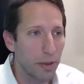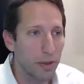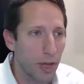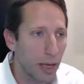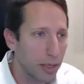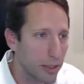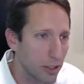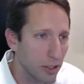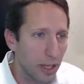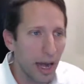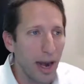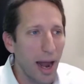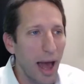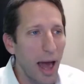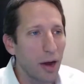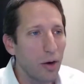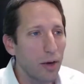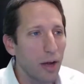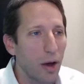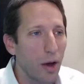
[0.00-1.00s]
And so I just thought,
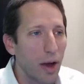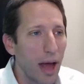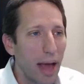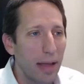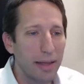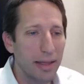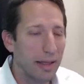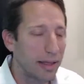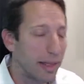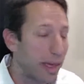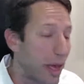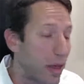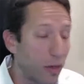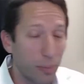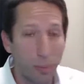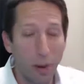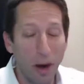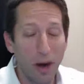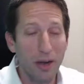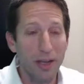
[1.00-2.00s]
I don't know. The
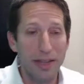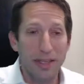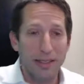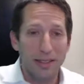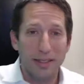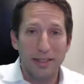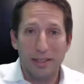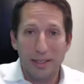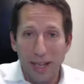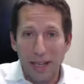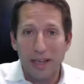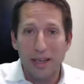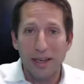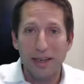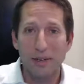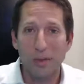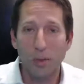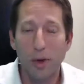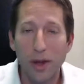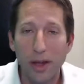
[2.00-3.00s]
other part of this is
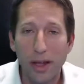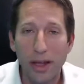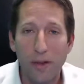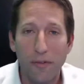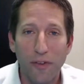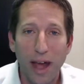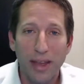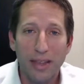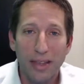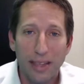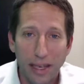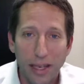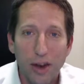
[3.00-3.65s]
thinking, well, if I